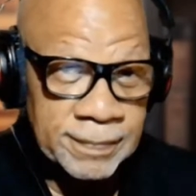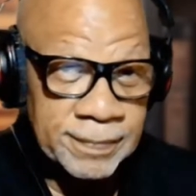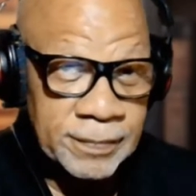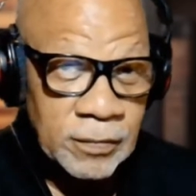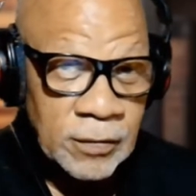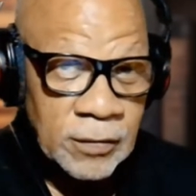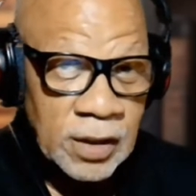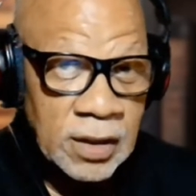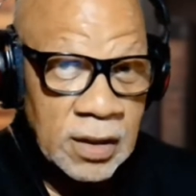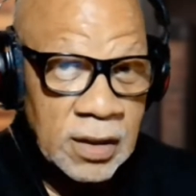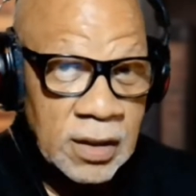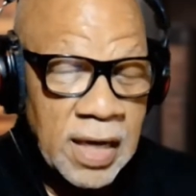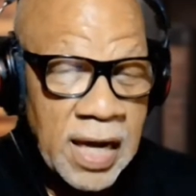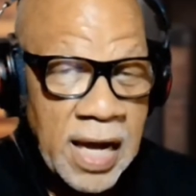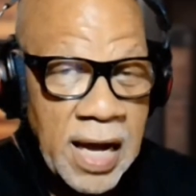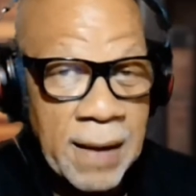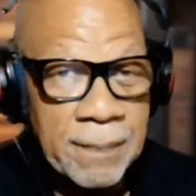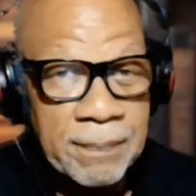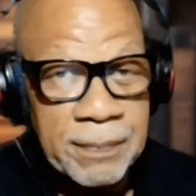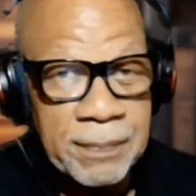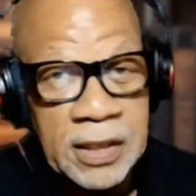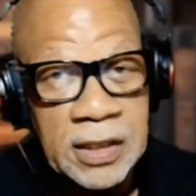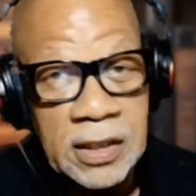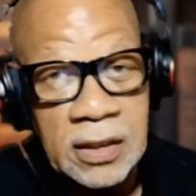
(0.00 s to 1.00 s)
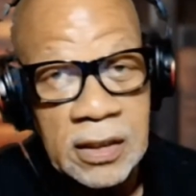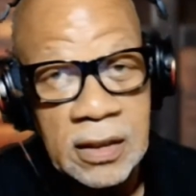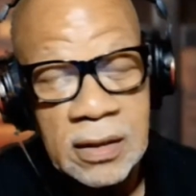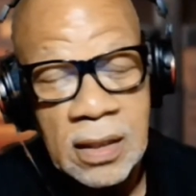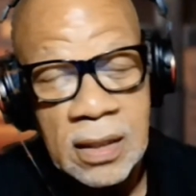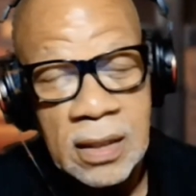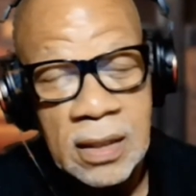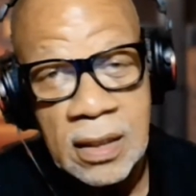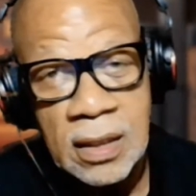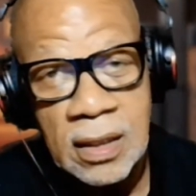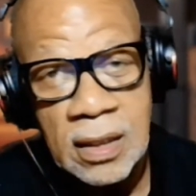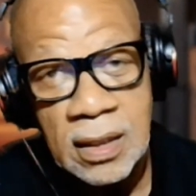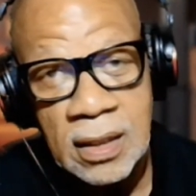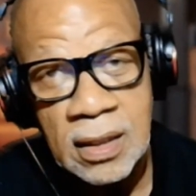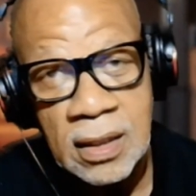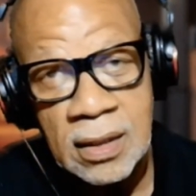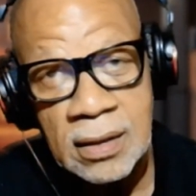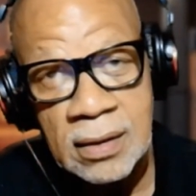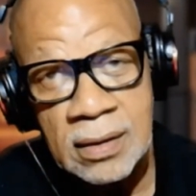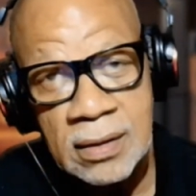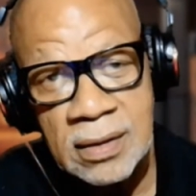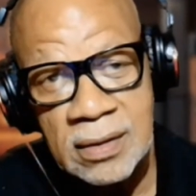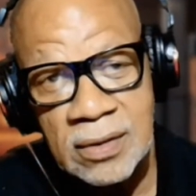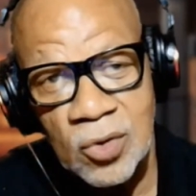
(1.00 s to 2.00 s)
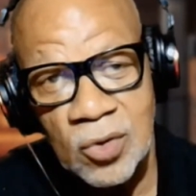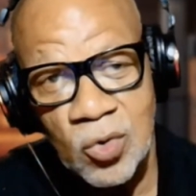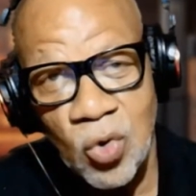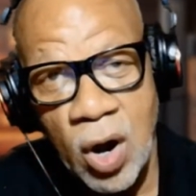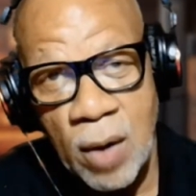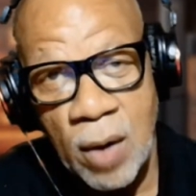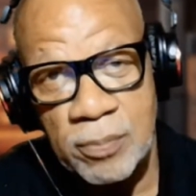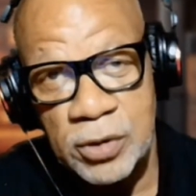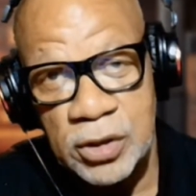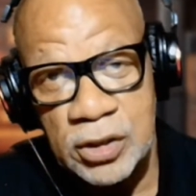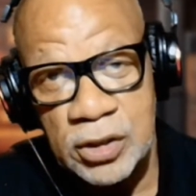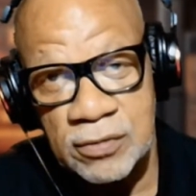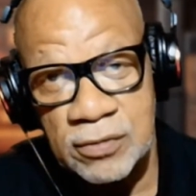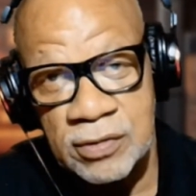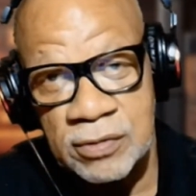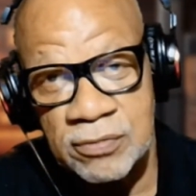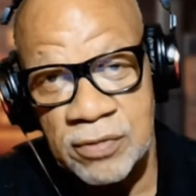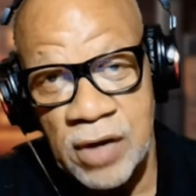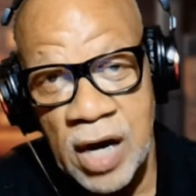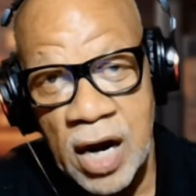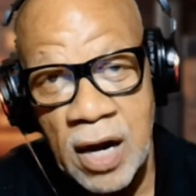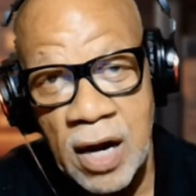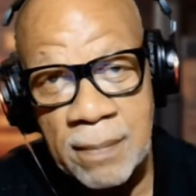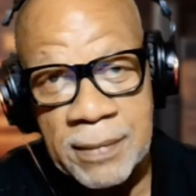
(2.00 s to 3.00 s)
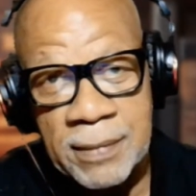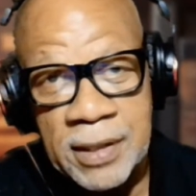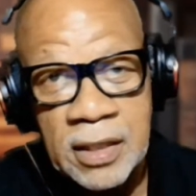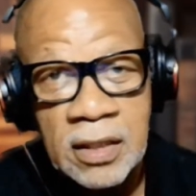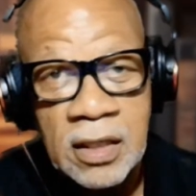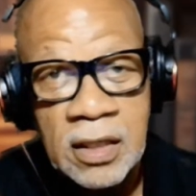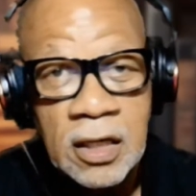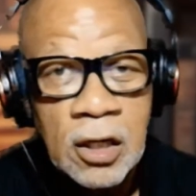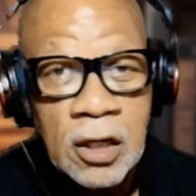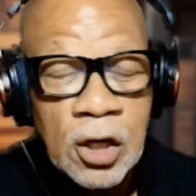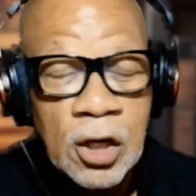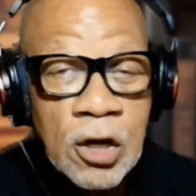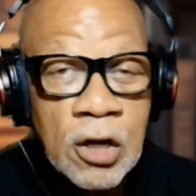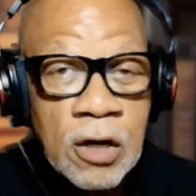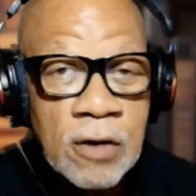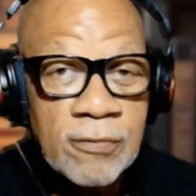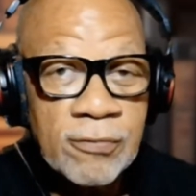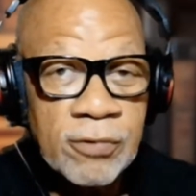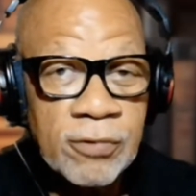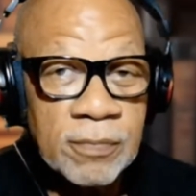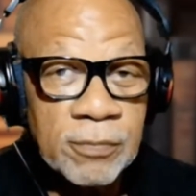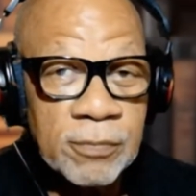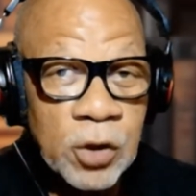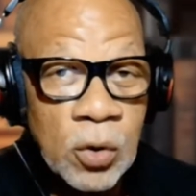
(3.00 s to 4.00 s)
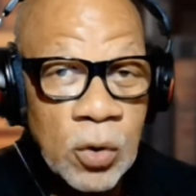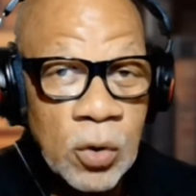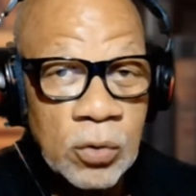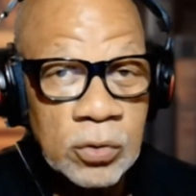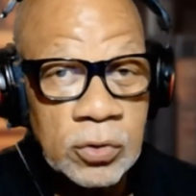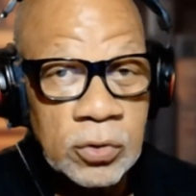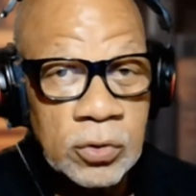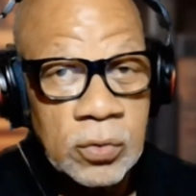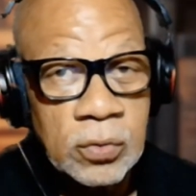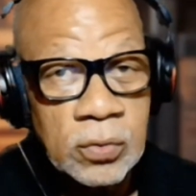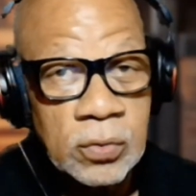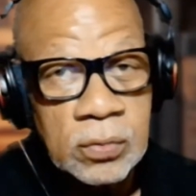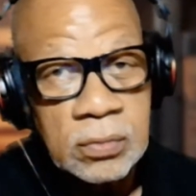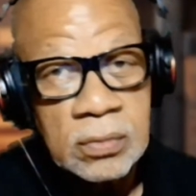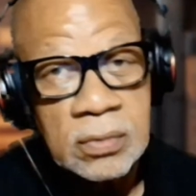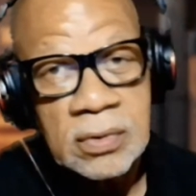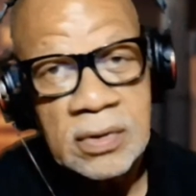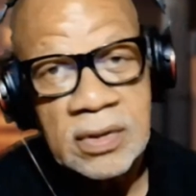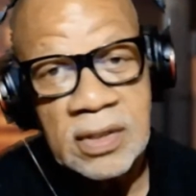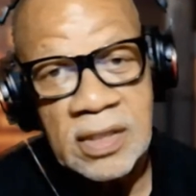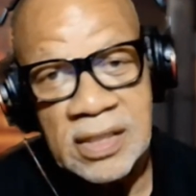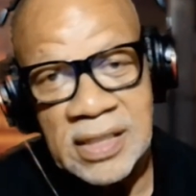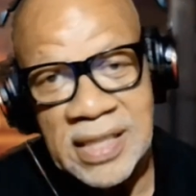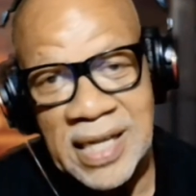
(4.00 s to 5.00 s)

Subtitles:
in a happy, cooperative environment from those who in that